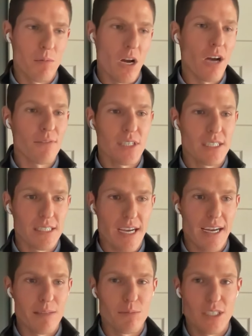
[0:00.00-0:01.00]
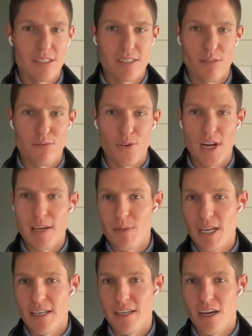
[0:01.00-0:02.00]
Oftentimes it's the
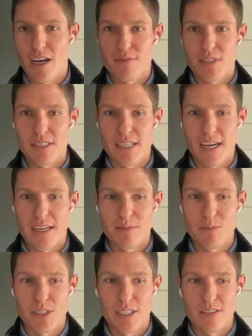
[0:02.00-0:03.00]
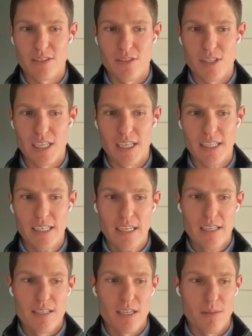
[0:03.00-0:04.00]
framing. Oftentimes
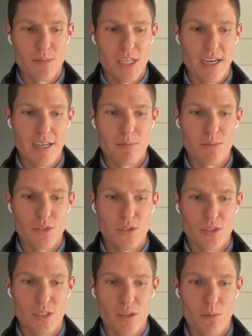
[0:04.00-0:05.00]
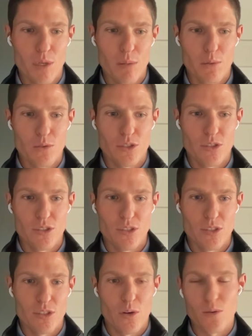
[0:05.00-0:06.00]
sometimes, people just
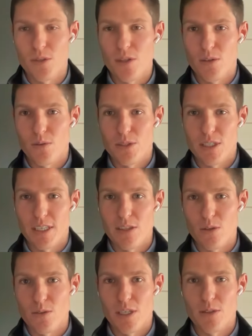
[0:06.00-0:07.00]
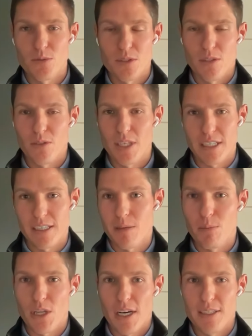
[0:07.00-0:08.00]
don't know what they don't know. So like a
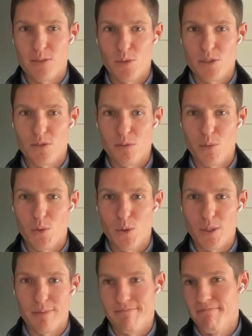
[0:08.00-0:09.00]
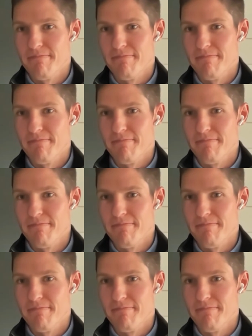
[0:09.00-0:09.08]
compliance risk report,